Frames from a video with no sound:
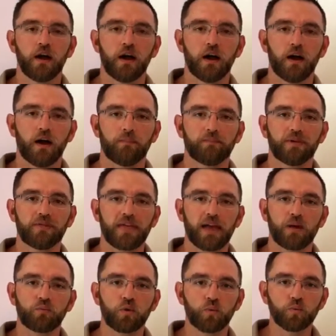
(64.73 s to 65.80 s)

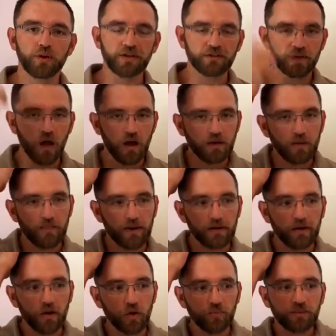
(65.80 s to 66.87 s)
that when we talk about
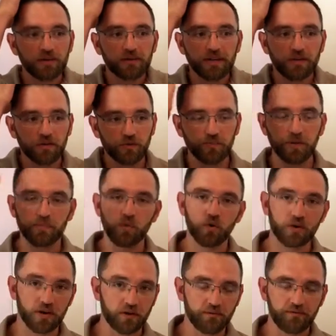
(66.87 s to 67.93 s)
helping leaders be
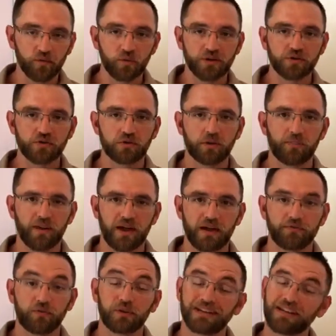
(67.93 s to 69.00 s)
more influential and
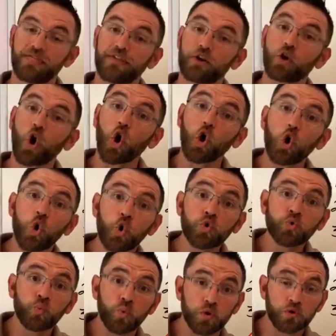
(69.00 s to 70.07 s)
impactful in their
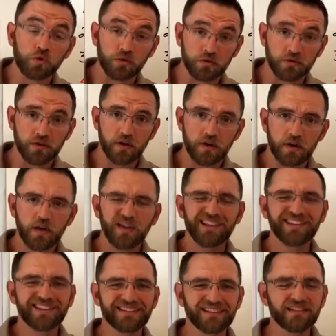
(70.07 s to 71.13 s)
own world,
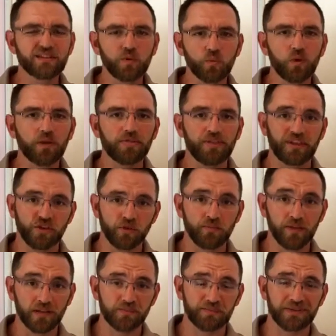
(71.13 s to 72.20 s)
this is the one thing you
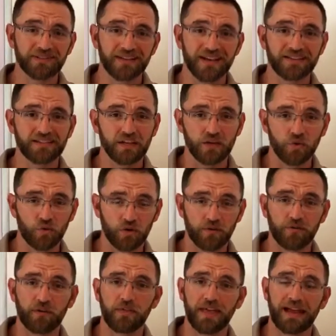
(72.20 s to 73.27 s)
must possess in order
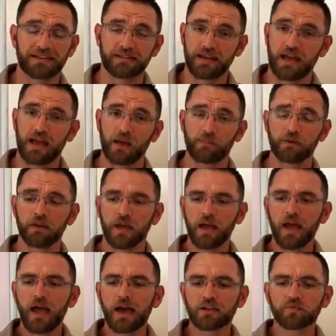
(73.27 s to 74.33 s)
for that to happen.
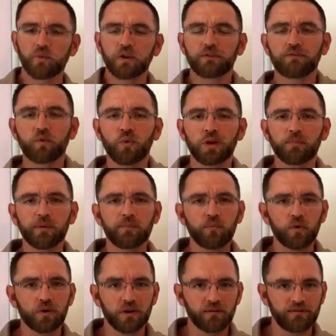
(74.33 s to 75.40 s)
As well, if you want to be
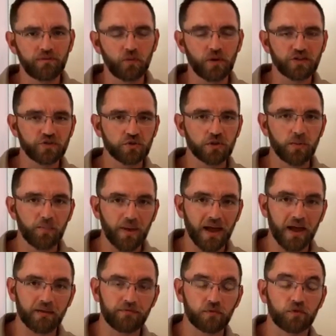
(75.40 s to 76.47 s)
more influential and
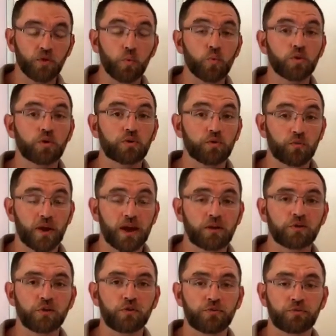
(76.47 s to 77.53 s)
impactful in the world
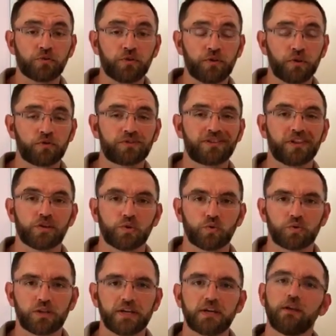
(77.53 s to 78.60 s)
around you through those that you
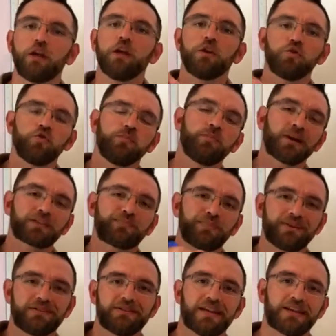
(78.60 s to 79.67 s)
lead, you must
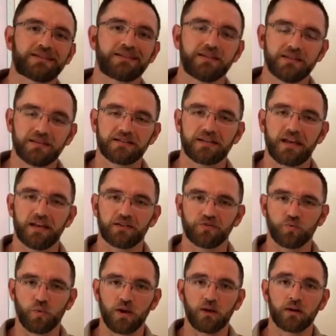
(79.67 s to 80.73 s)
possess this as
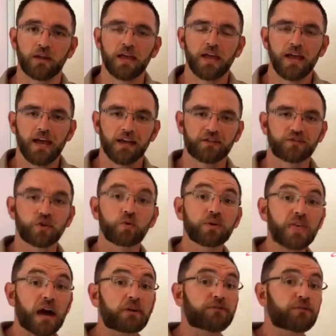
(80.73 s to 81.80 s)
well. And so
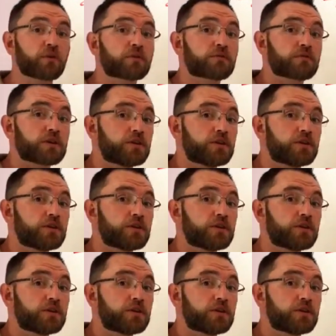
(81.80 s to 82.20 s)
without further